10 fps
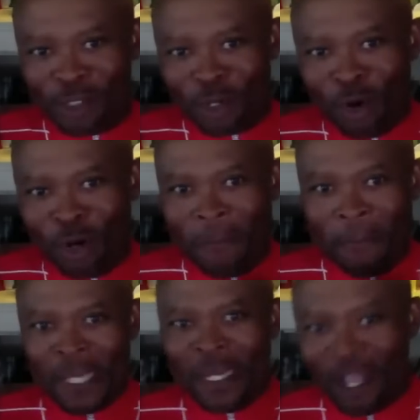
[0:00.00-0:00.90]
to go
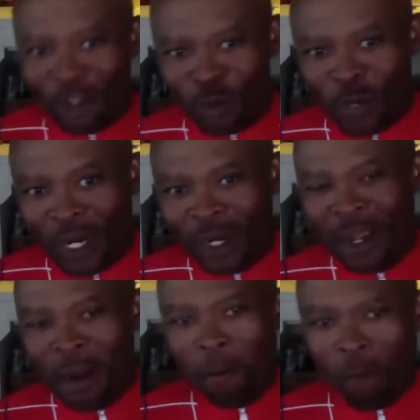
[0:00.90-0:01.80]
compete elsewhere
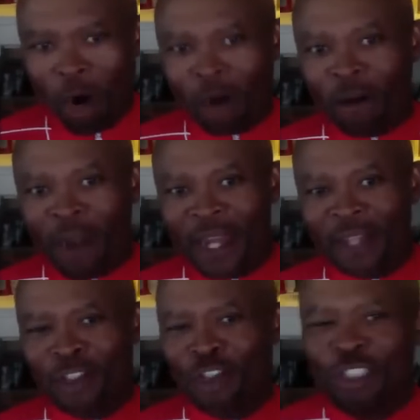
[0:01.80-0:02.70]
more credit
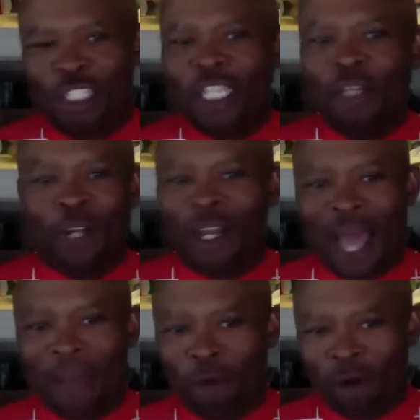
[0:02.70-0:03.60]
because you're dealing with a
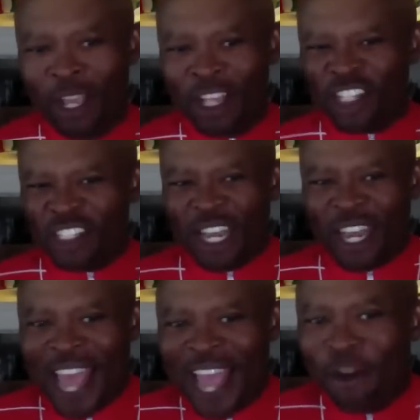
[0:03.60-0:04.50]
lot more. Just a
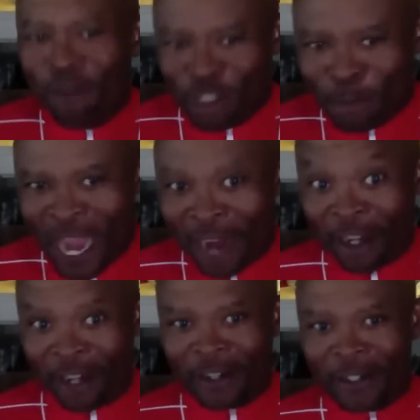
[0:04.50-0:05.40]
language
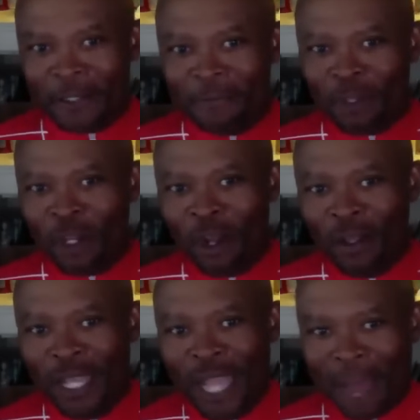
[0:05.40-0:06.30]
barrier, you
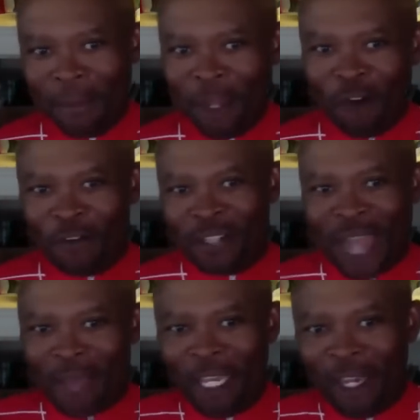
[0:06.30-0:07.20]
know I mean, over
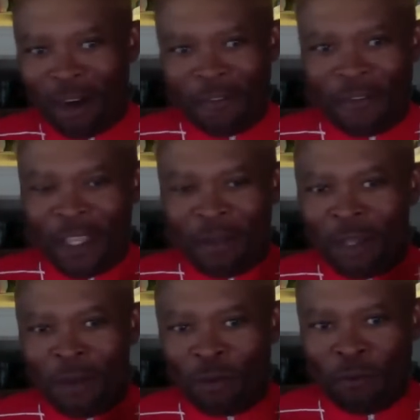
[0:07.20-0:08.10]
time he learned he,
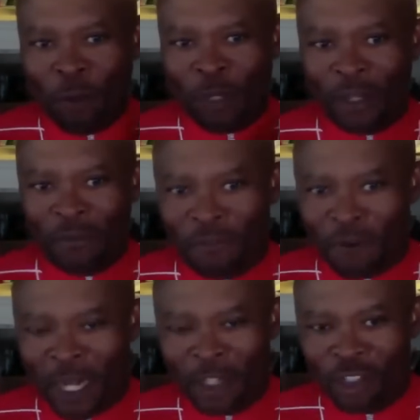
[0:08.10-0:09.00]
he's fluent in
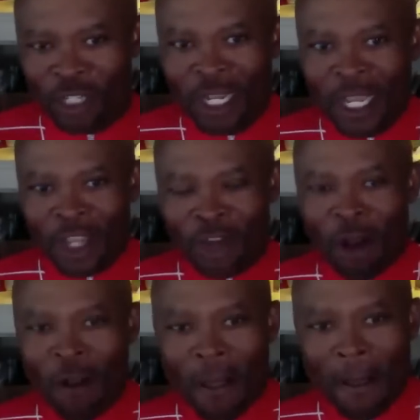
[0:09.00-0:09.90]
French, you
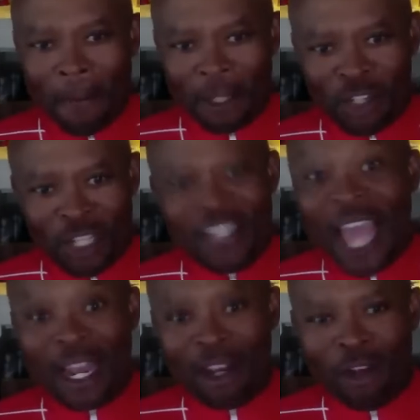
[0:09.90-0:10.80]
know. But just
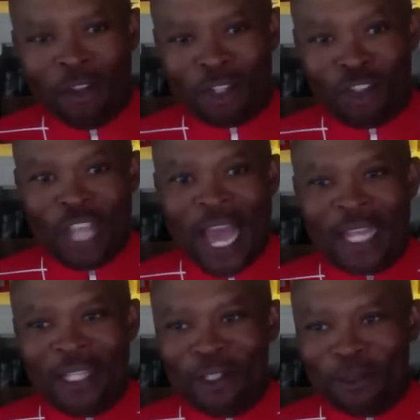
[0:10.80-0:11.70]
that alone's a
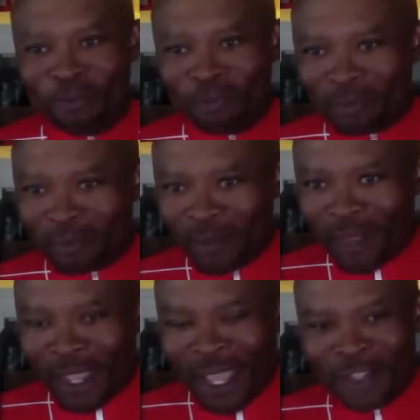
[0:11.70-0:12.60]
challenge,
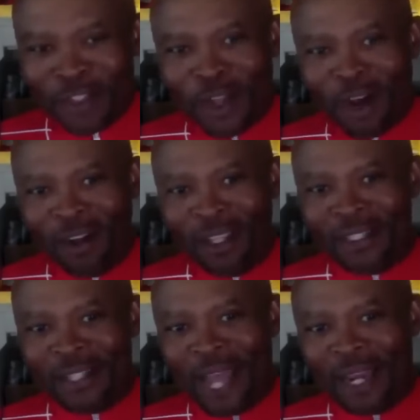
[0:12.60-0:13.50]
and so
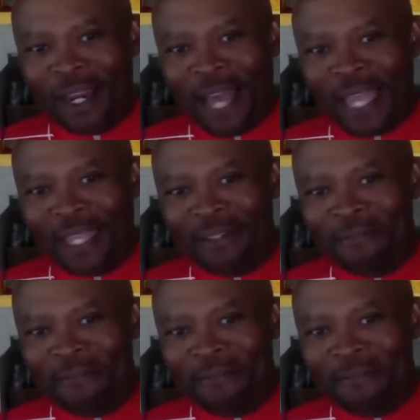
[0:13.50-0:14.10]
it's kind of like